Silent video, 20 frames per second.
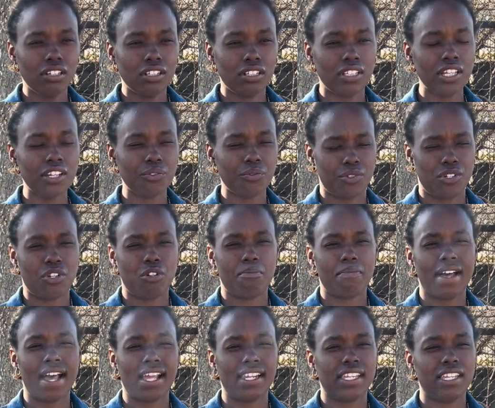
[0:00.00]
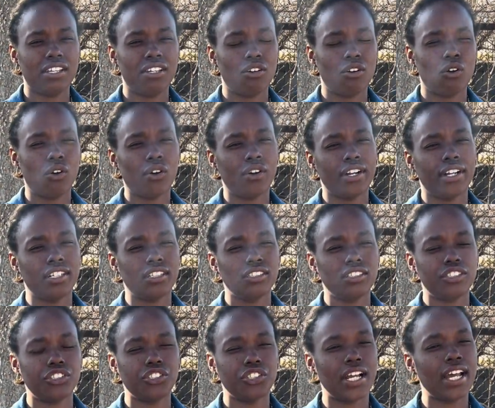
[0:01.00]
live with nobody or
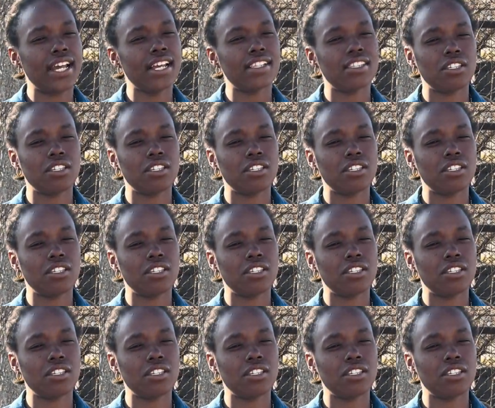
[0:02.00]
trying